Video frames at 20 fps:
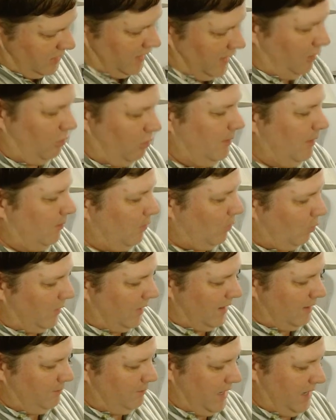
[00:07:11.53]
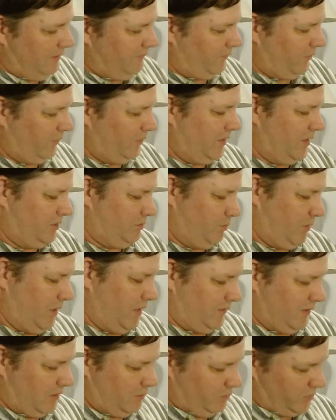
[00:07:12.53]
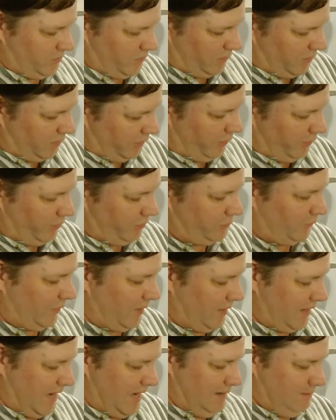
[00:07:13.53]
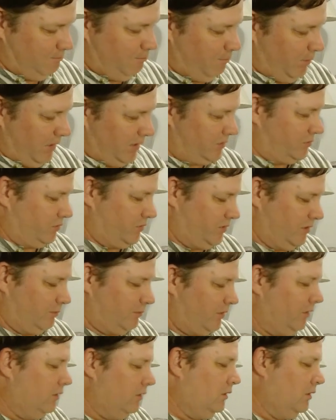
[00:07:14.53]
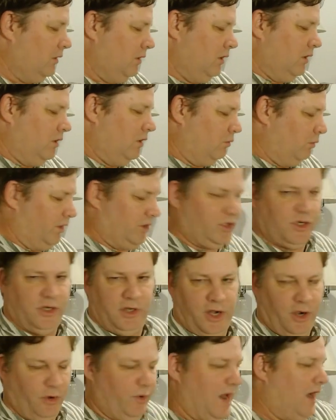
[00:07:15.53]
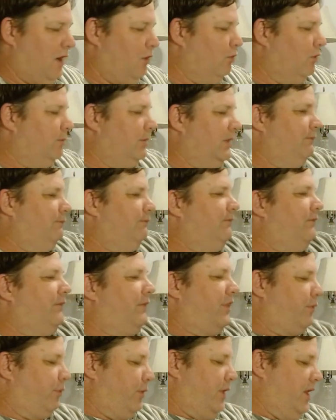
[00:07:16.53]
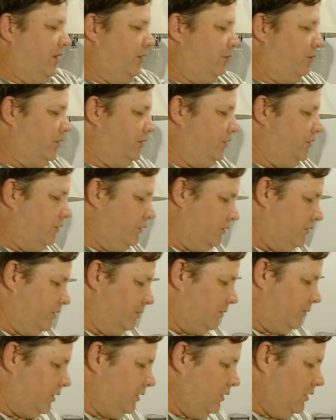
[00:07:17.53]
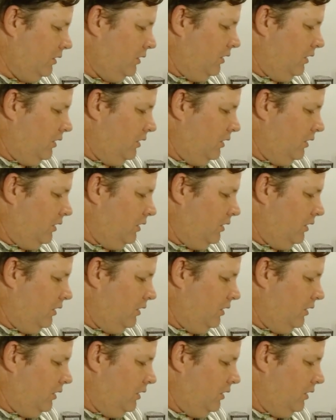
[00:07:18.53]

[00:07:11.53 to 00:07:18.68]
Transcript: And I don't remember what I paid for this, but I think it was on clearance for like $80 or something, which, you know, now would be 300 or something.